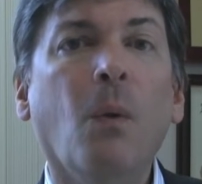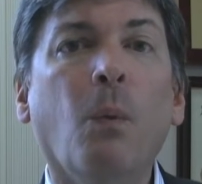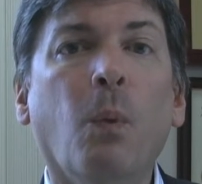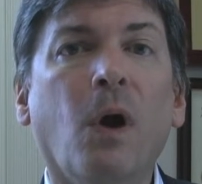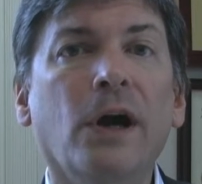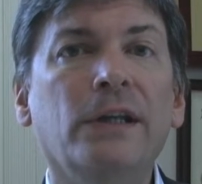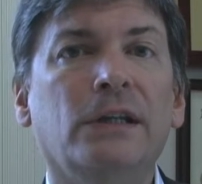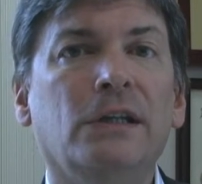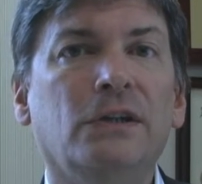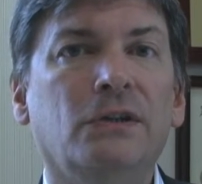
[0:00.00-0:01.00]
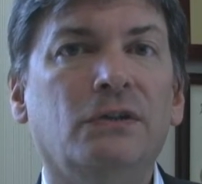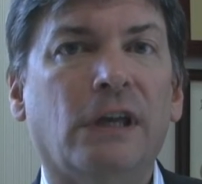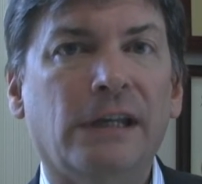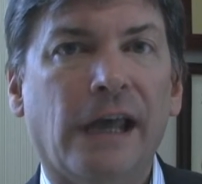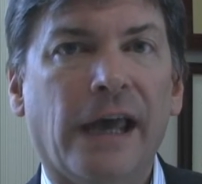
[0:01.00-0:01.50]
One is
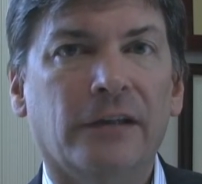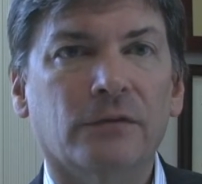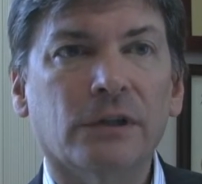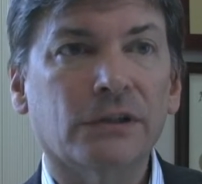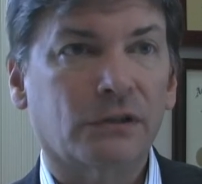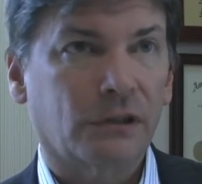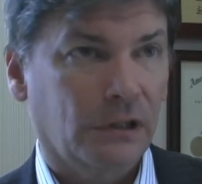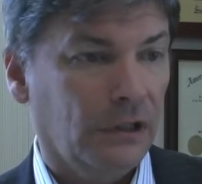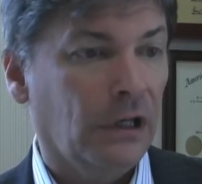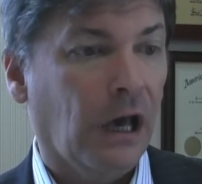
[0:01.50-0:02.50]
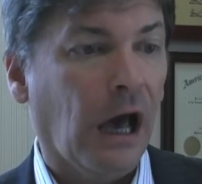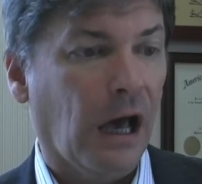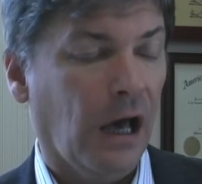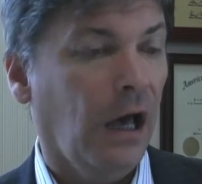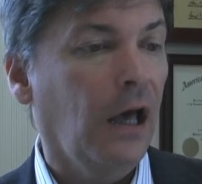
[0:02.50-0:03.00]
an at-risk
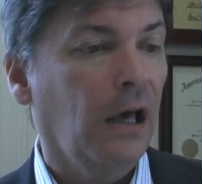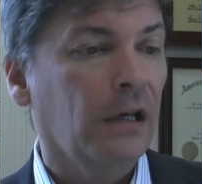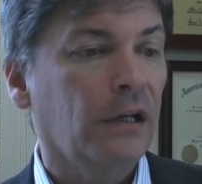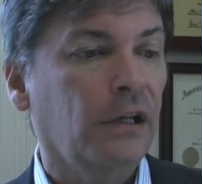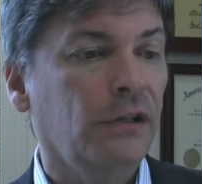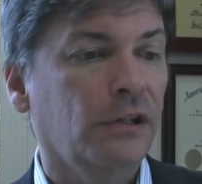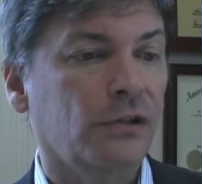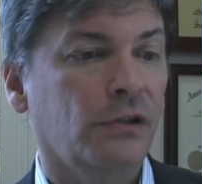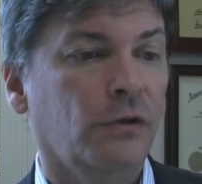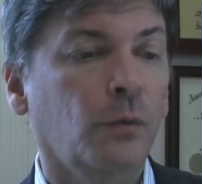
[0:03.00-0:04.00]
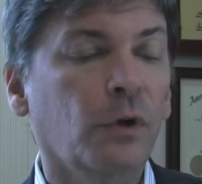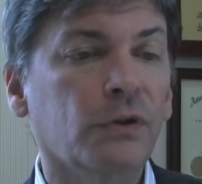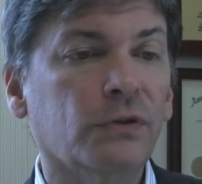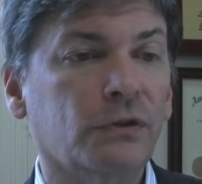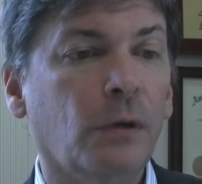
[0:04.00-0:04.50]
uh, condition where
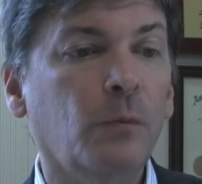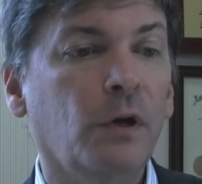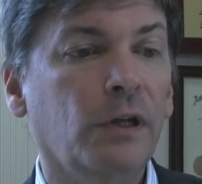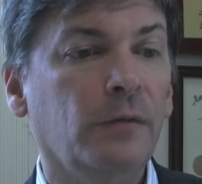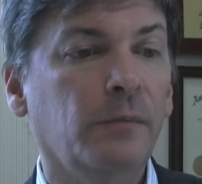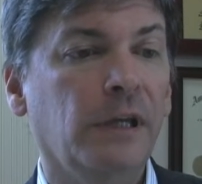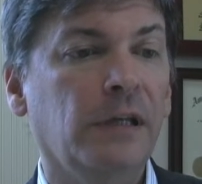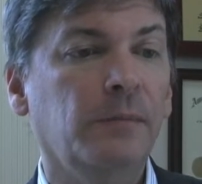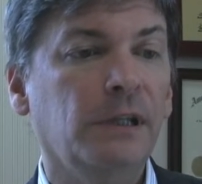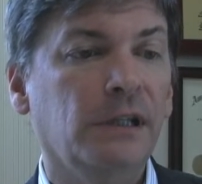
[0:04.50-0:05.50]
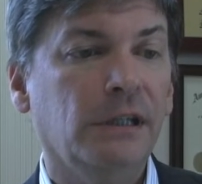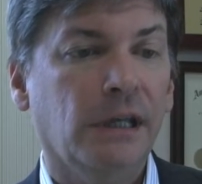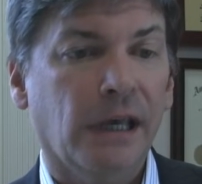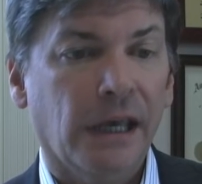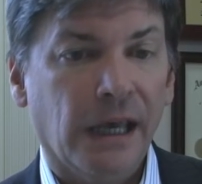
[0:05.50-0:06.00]
someone may be
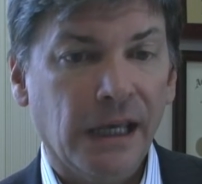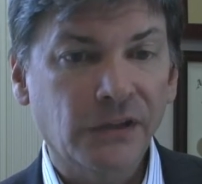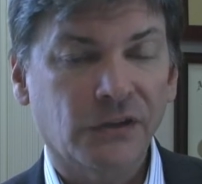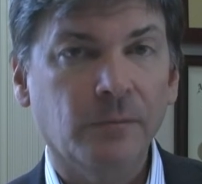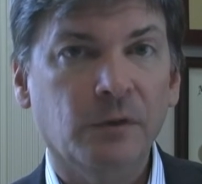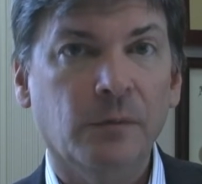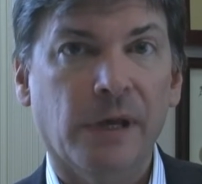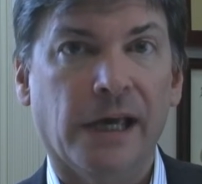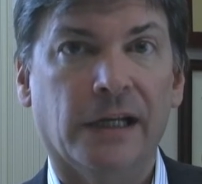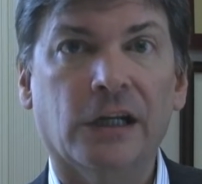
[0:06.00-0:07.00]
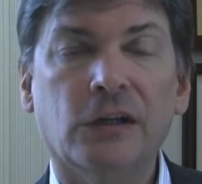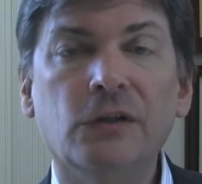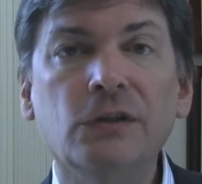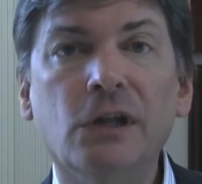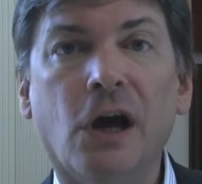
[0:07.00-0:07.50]
asymptomatic,
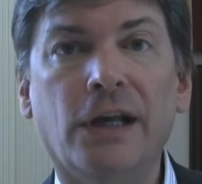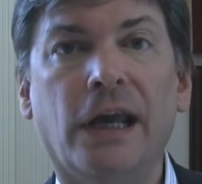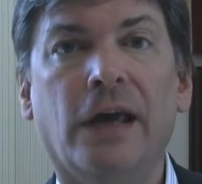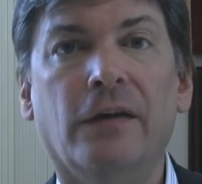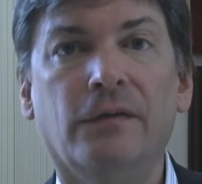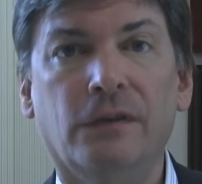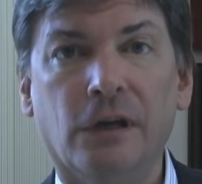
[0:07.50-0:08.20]
not have